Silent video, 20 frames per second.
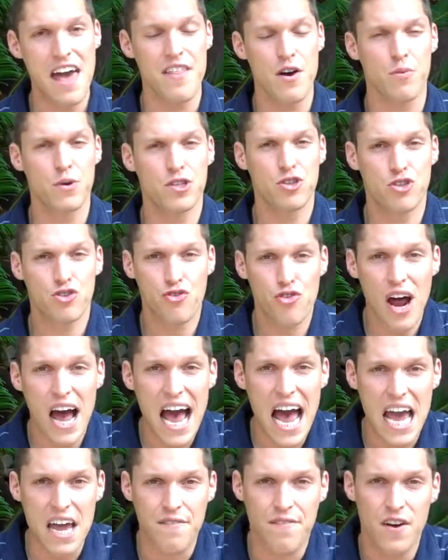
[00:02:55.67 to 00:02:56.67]
and that we
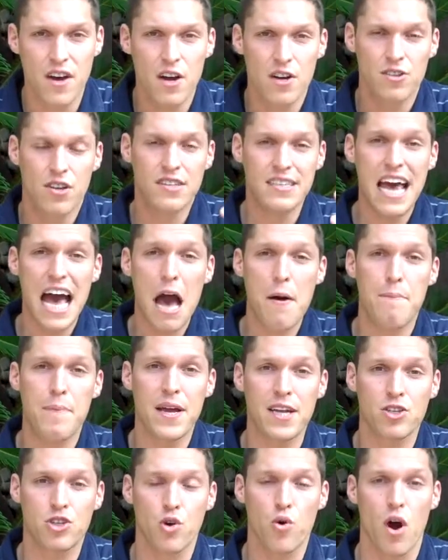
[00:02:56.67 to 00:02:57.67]
strive to tap
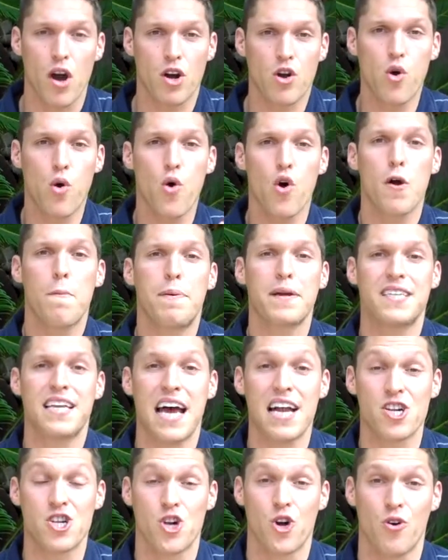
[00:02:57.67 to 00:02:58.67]
into our core
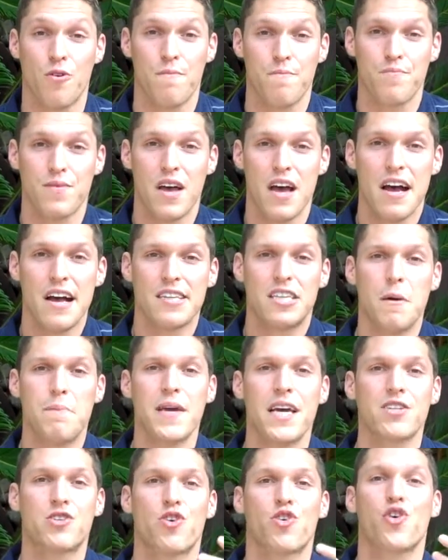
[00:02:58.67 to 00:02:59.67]
potential to
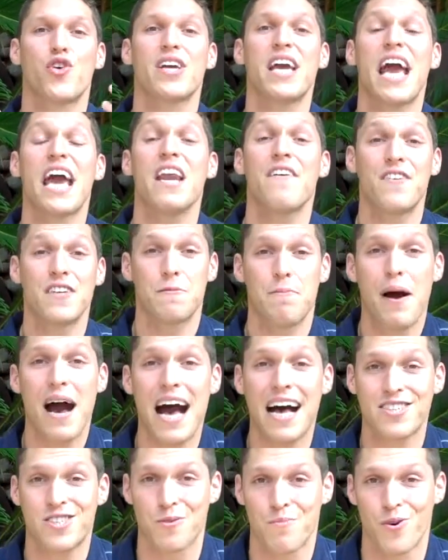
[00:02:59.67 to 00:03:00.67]
be as creative as
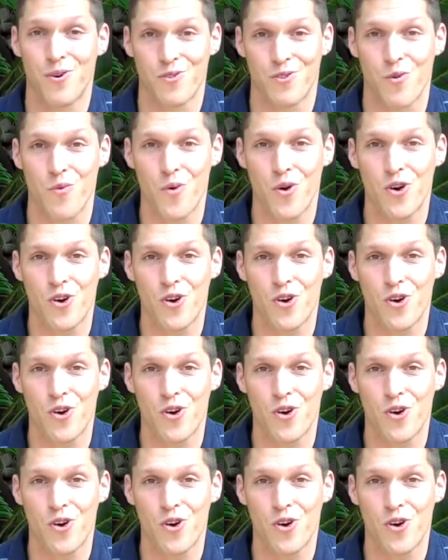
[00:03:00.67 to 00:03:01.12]
possible in the